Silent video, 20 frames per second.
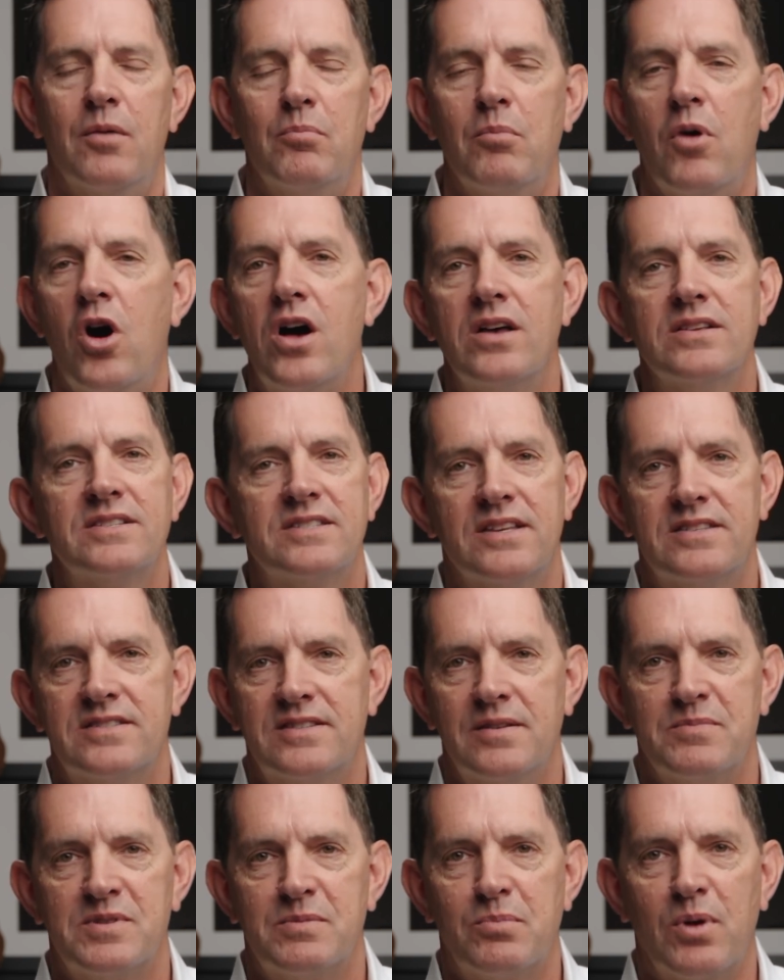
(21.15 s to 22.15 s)
All
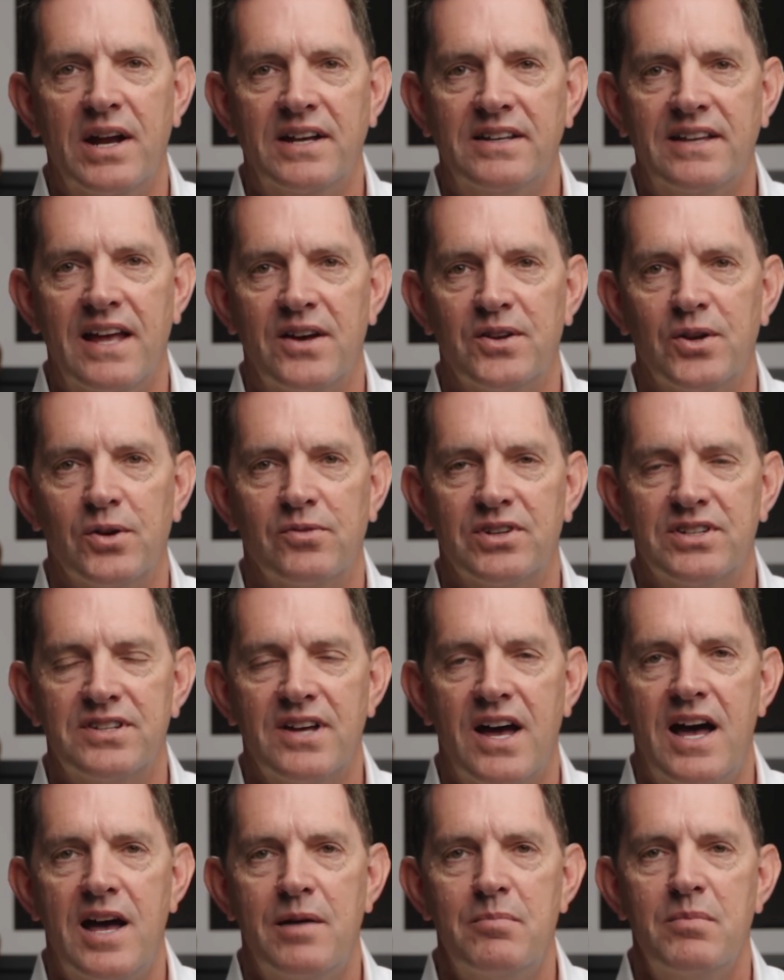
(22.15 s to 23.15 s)
systems break down over
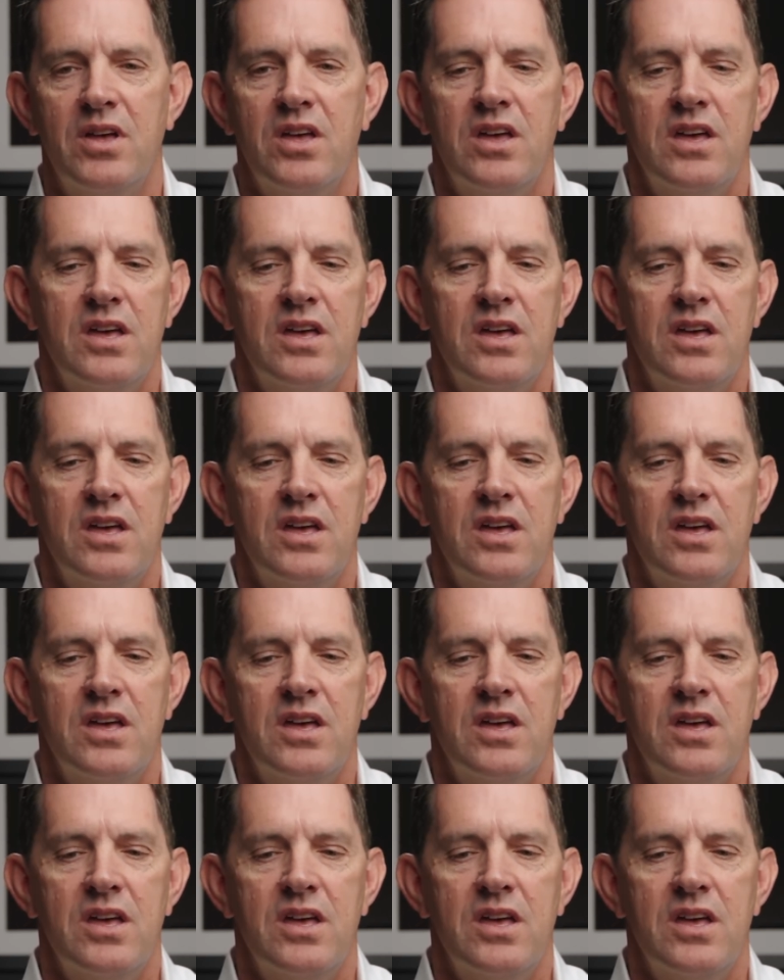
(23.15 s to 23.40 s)
time.